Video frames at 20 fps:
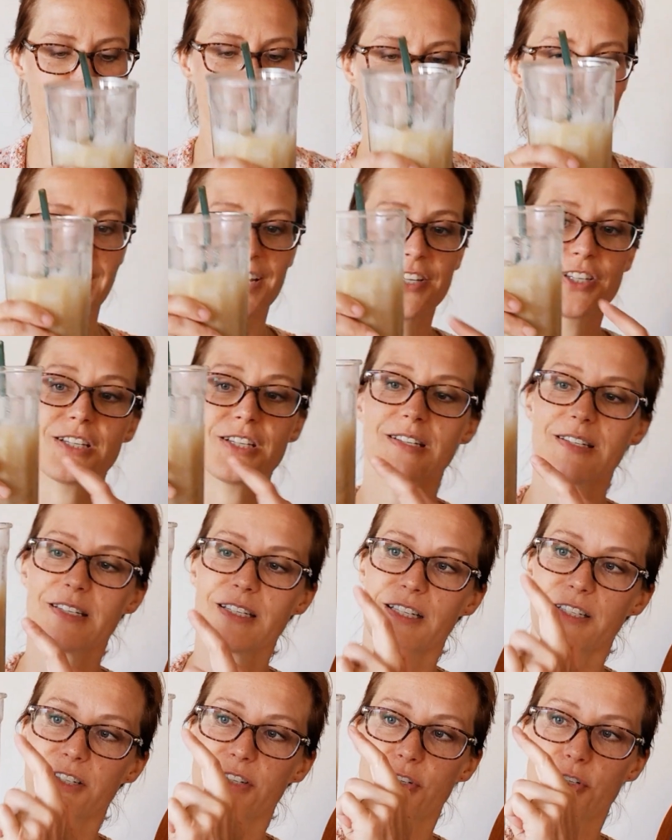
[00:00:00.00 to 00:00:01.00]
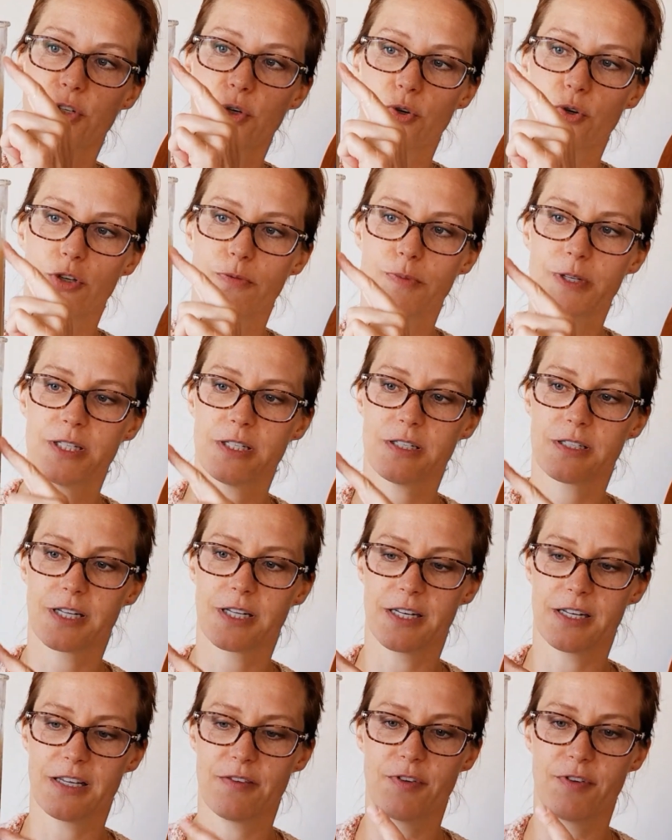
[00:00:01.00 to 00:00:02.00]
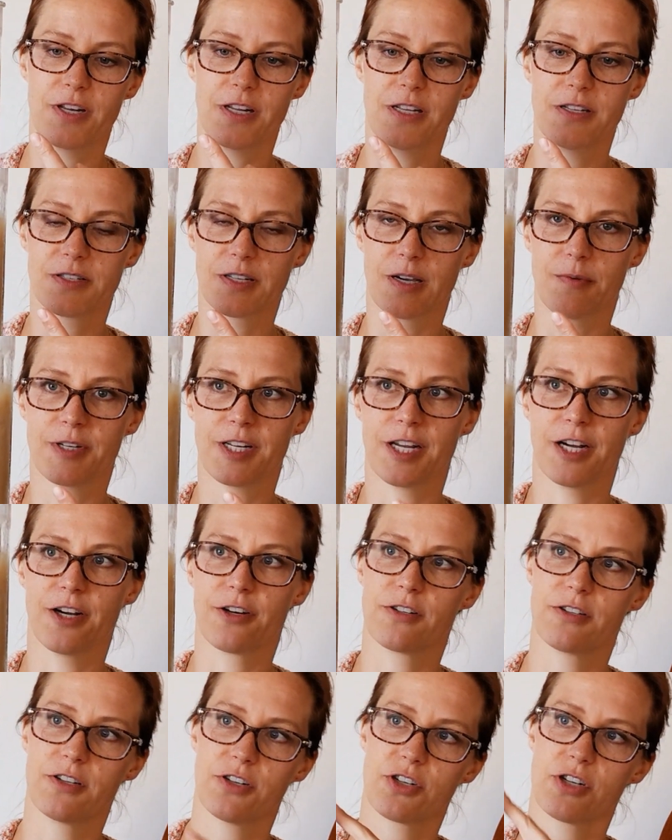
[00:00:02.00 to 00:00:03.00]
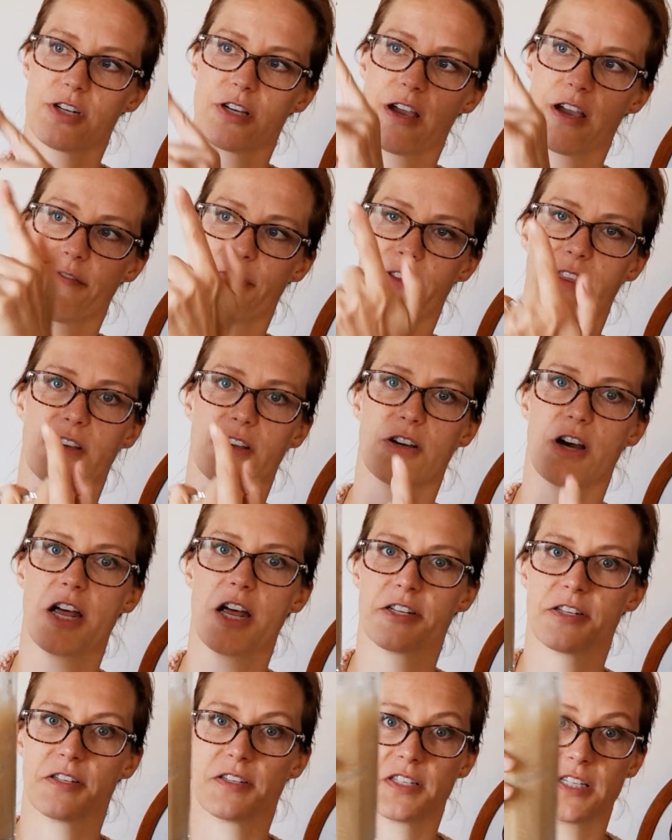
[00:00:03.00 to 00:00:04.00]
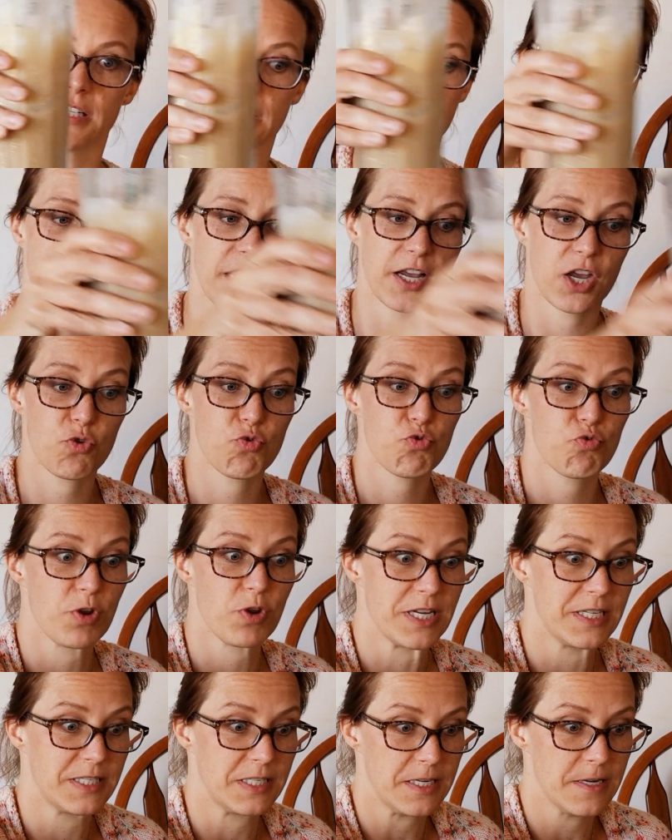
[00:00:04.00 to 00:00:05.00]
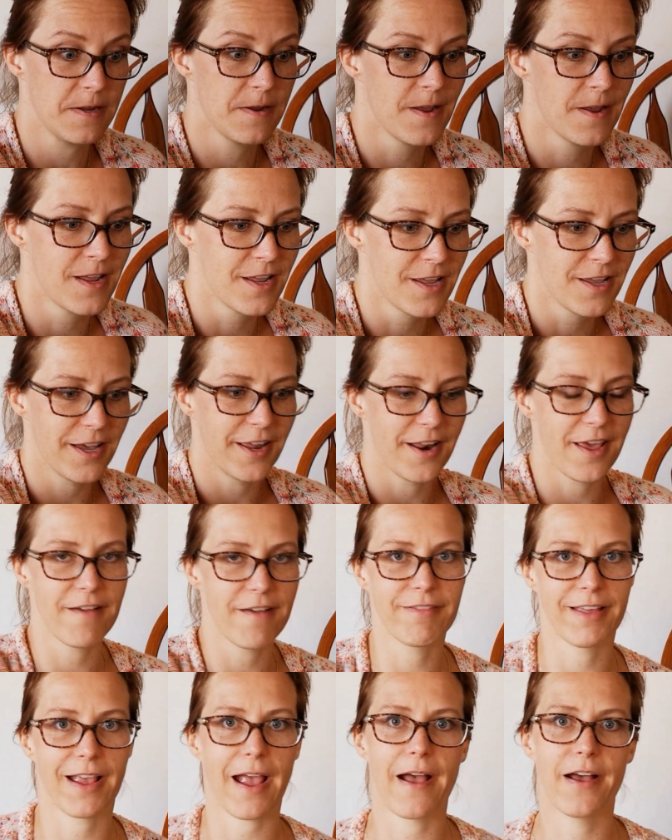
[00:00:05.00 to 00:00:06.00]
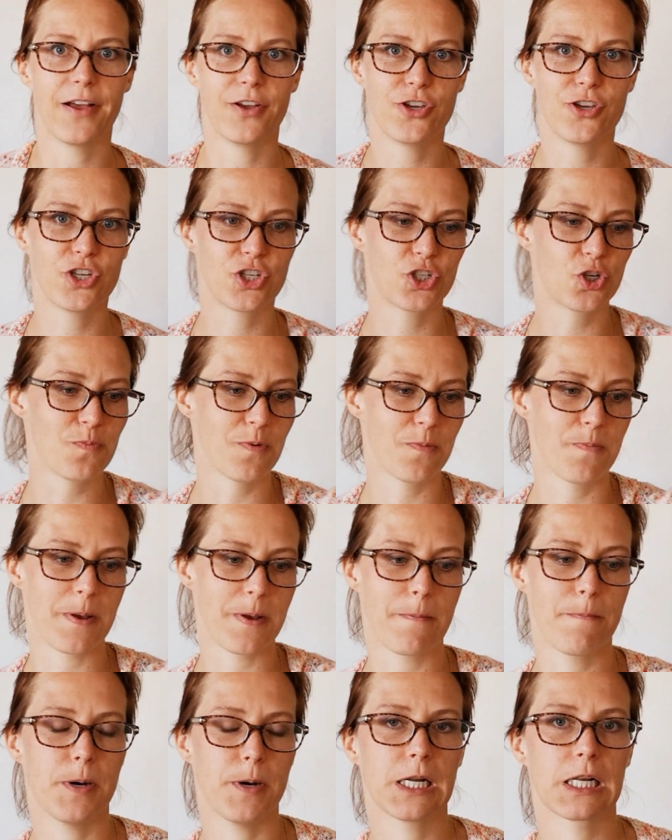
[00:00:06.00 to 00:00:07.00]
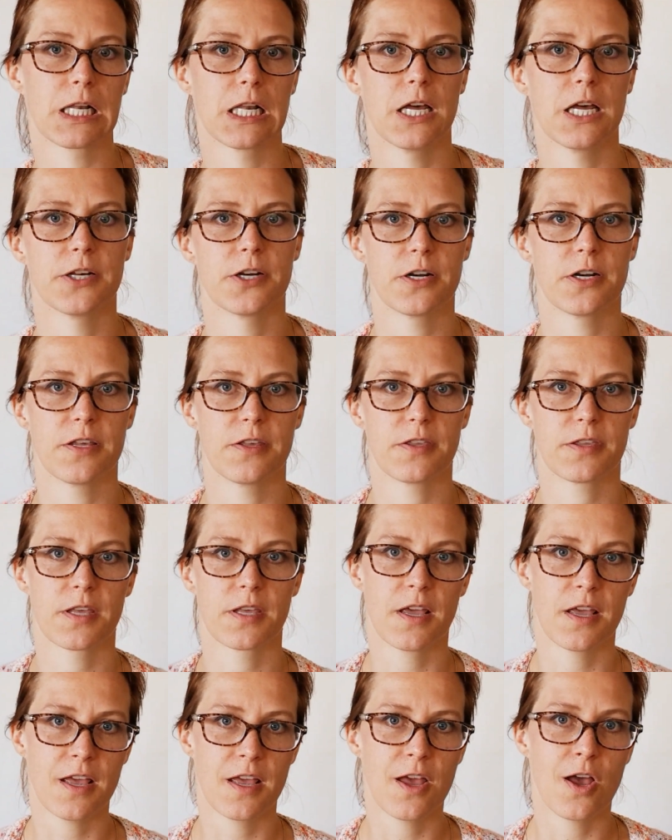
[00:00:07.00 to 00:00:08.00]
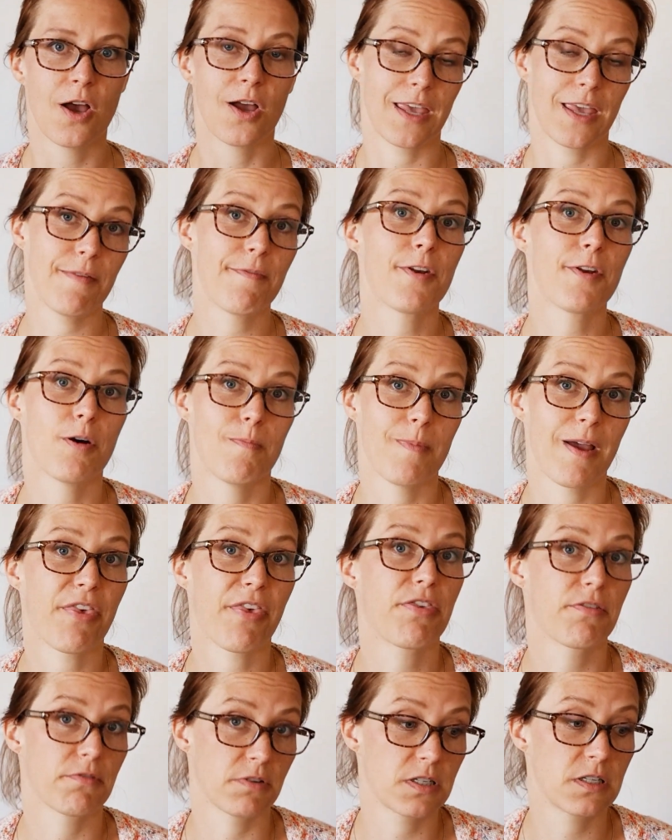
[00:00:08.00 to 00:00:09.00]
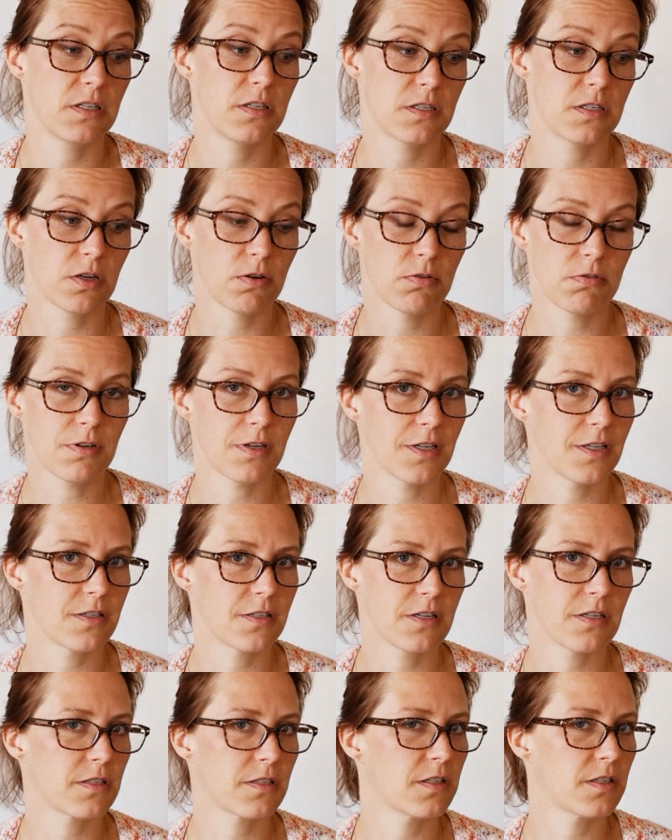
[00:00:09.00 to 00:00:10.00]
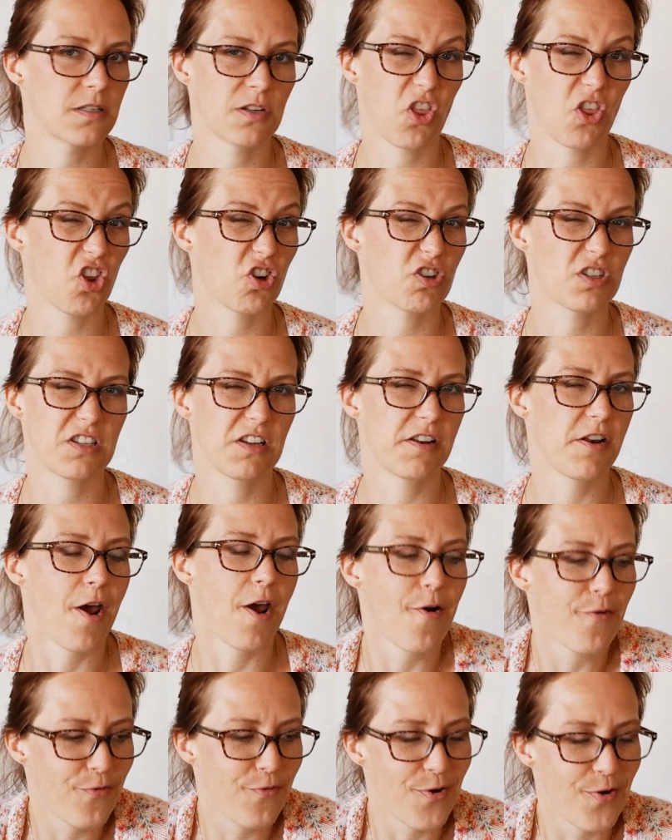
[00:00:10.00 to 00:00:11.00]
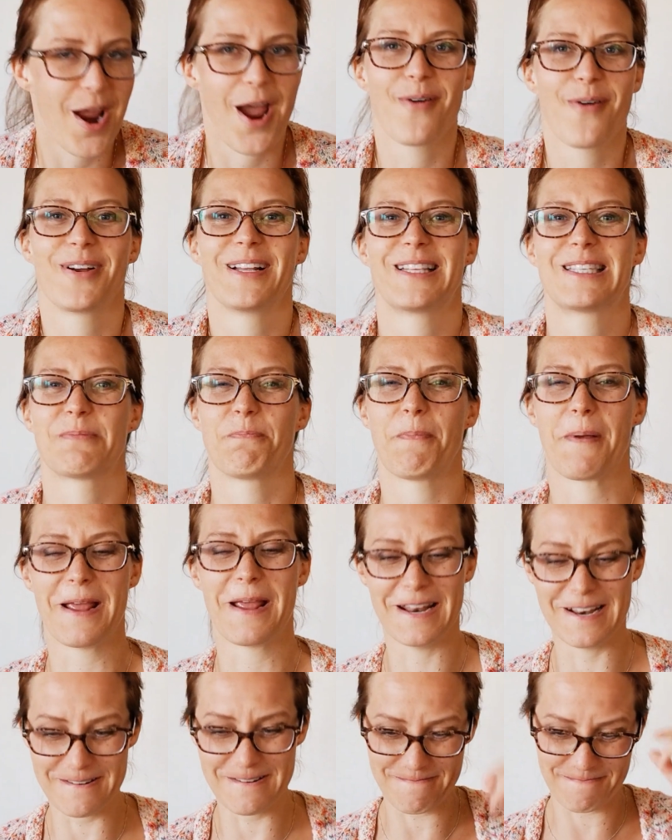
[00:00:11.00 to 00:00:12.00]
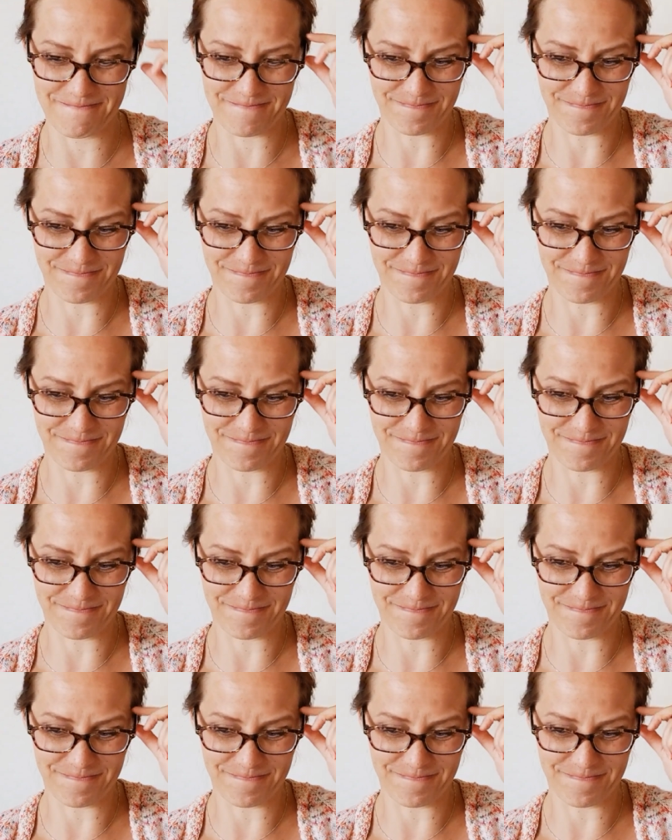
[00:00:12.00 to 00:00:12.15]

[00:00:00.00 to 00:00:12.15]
As you can see, it is so humid that even inside with the air conditioning, everything condensates like crazy. And I have like a super big puddle underneath. Even on my thirsty stone, it just isn't thirsty enough for how it's been.